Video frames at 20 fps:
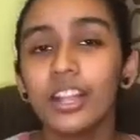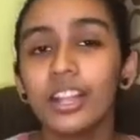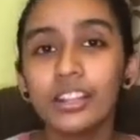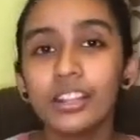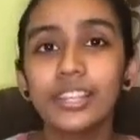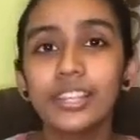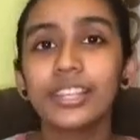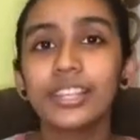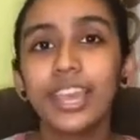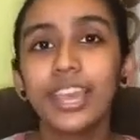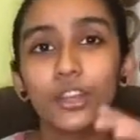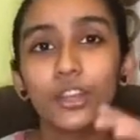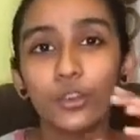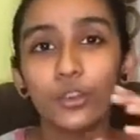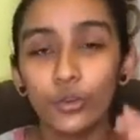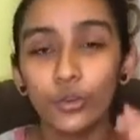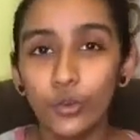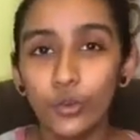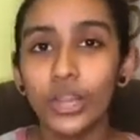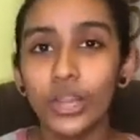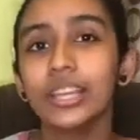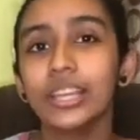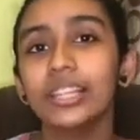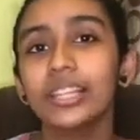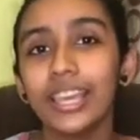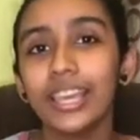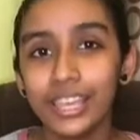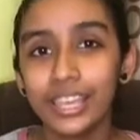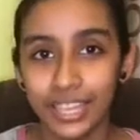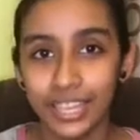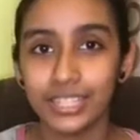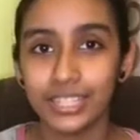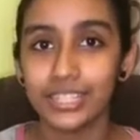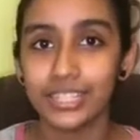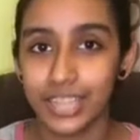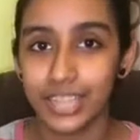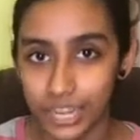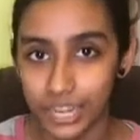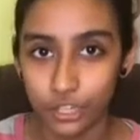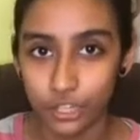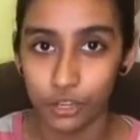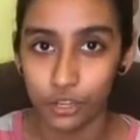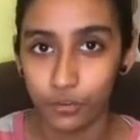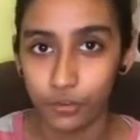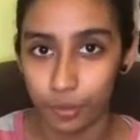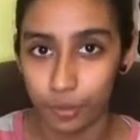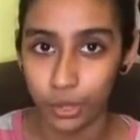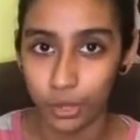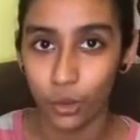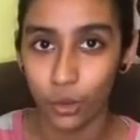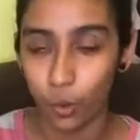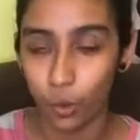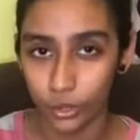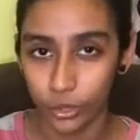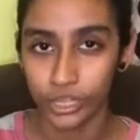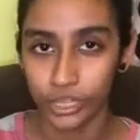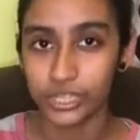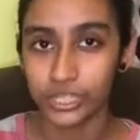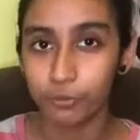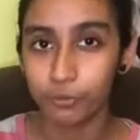This can really get attention from your audience.